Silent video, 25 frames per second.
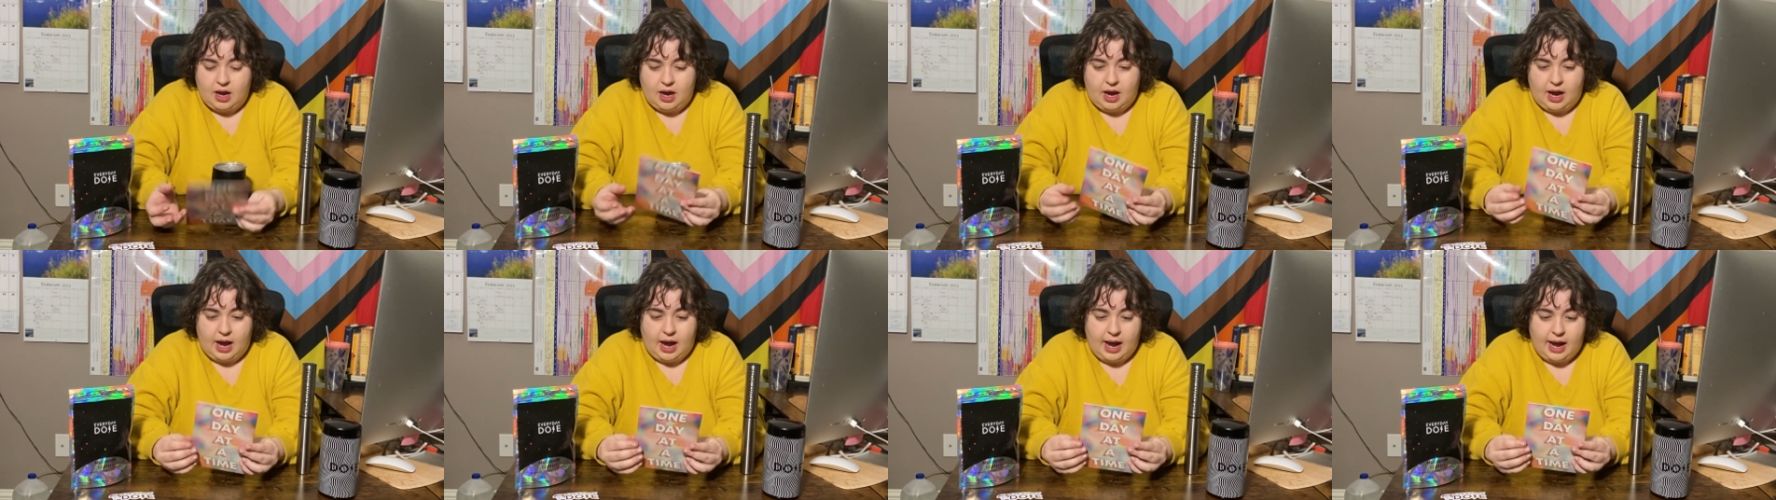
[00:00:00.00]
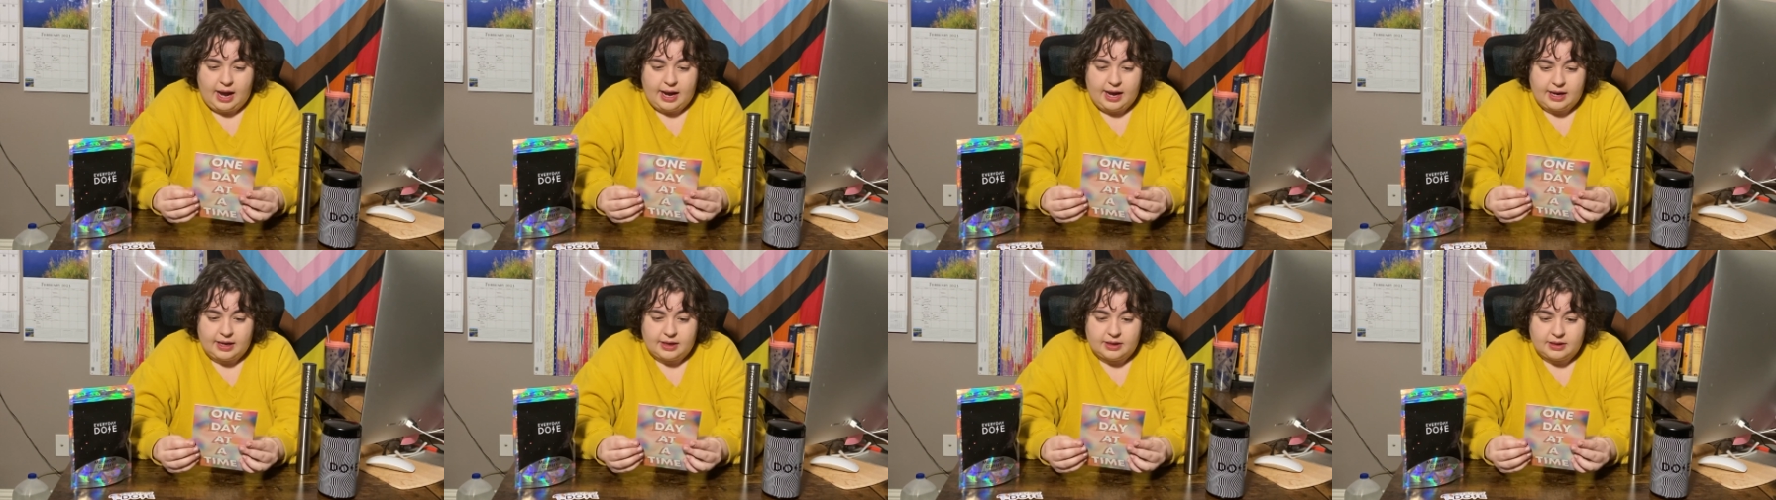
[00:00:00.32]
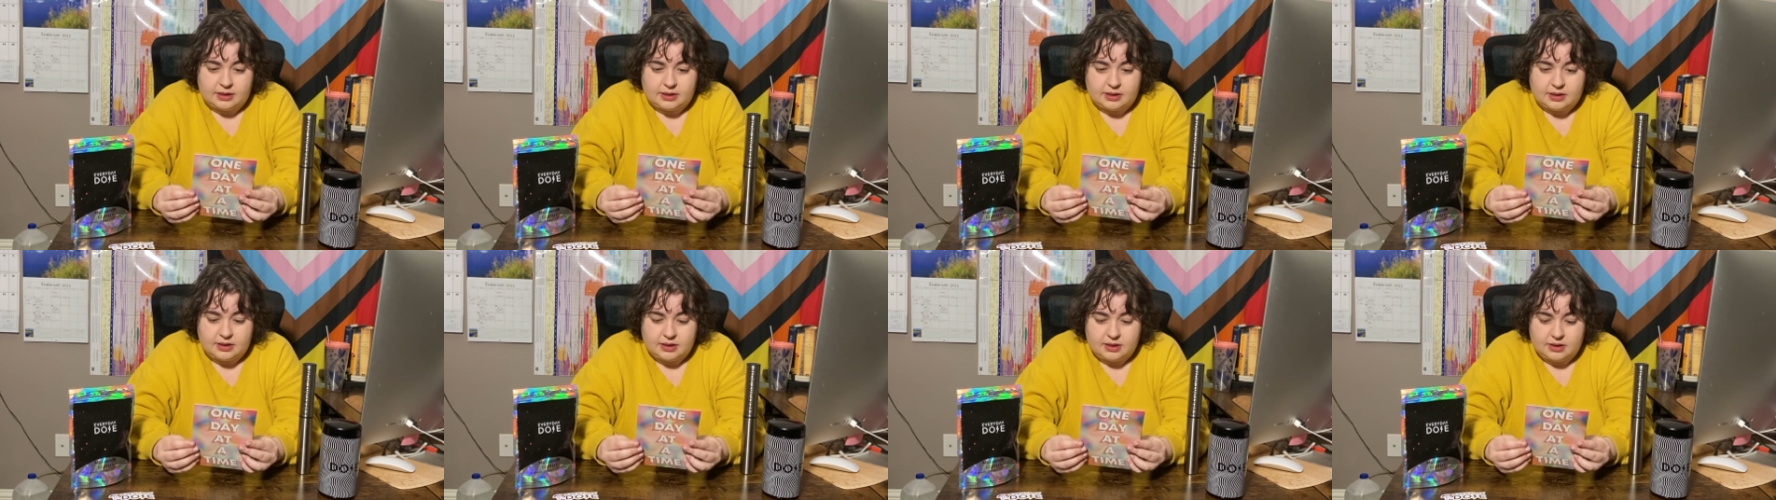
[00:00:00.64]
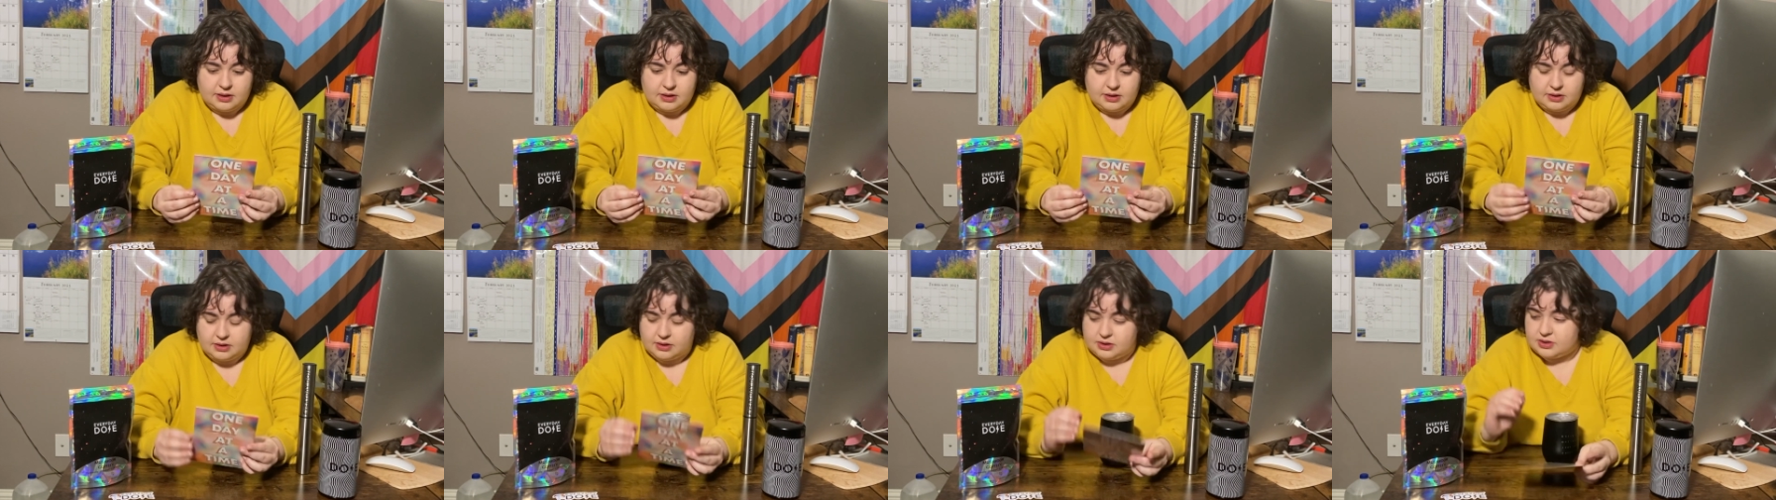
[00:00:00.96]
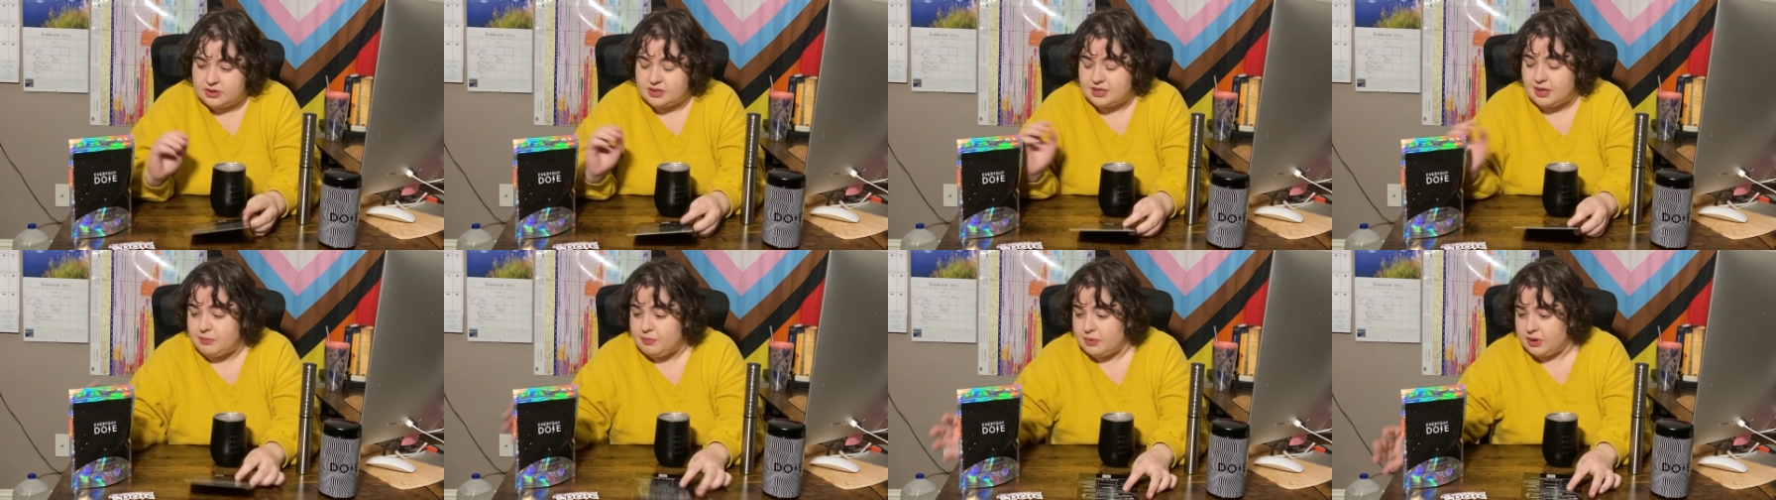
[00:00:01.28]
I,
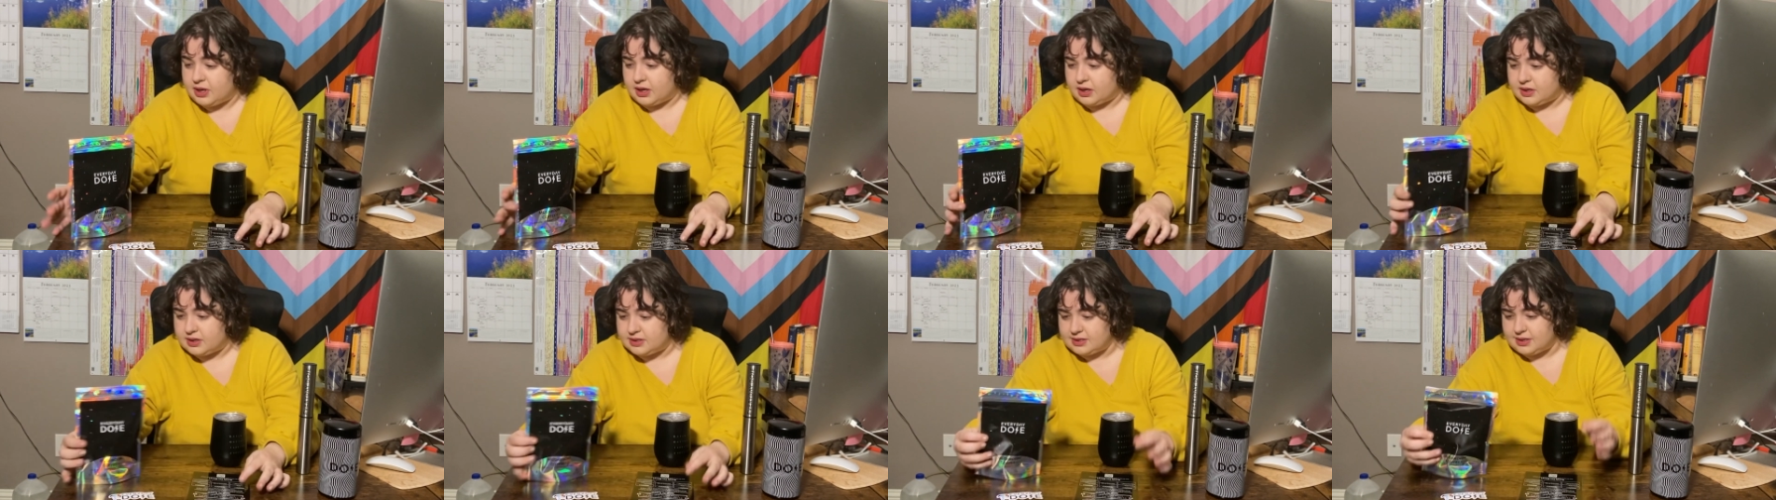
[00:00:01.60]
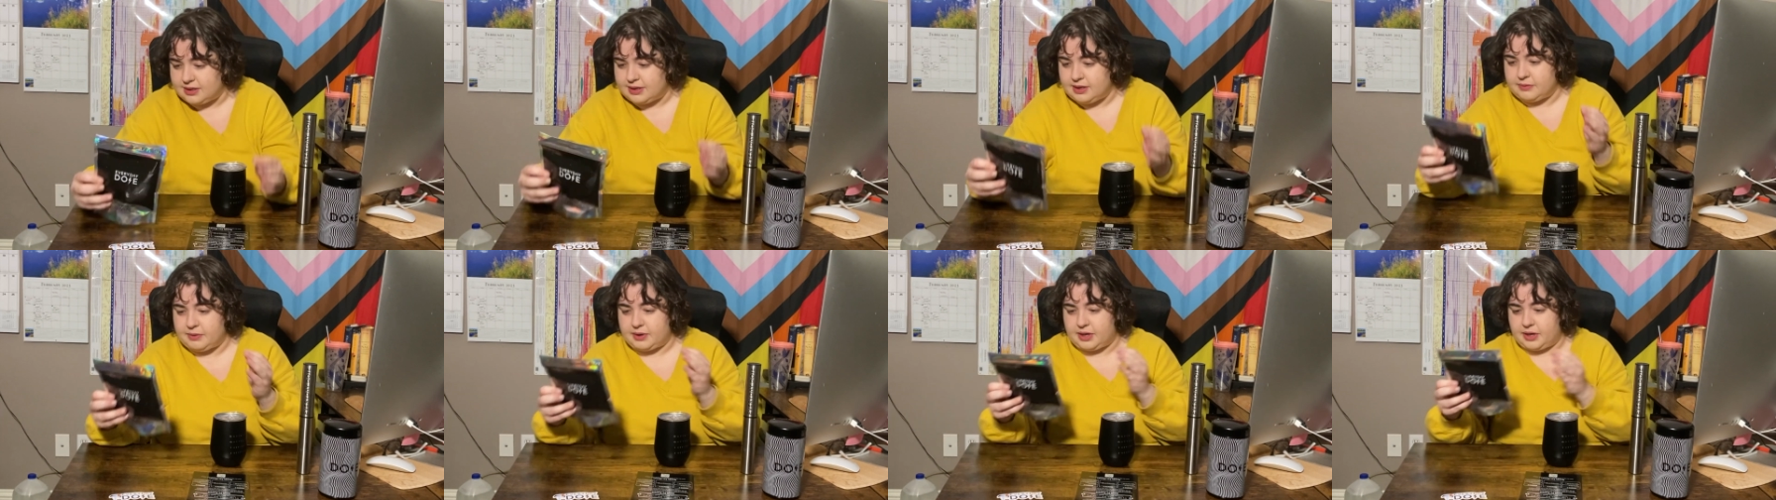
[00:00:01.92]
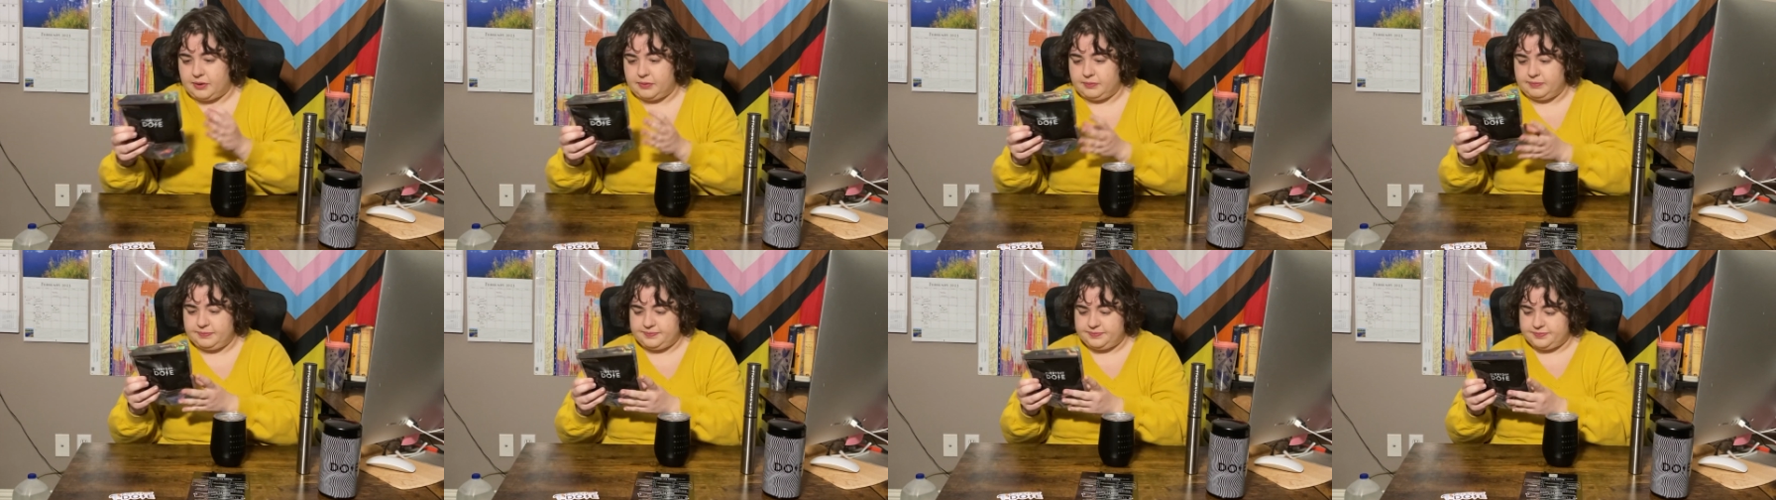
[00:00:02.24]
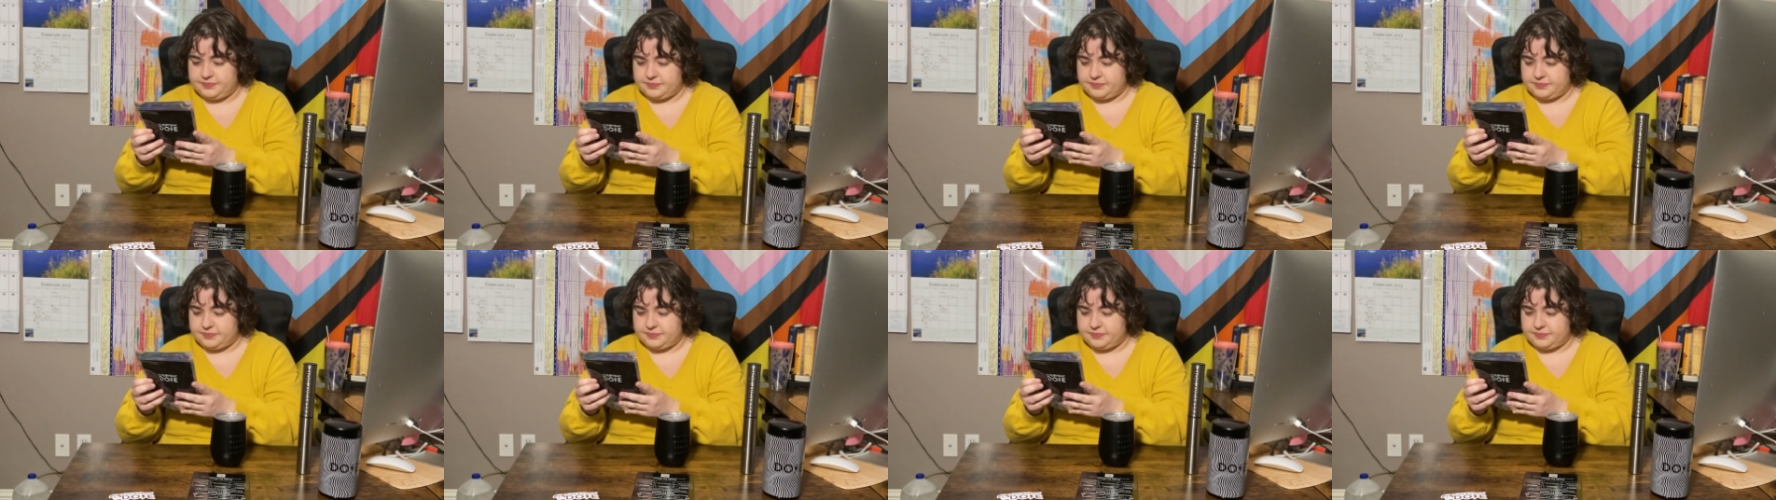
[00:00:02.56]
somewhere, so here we go.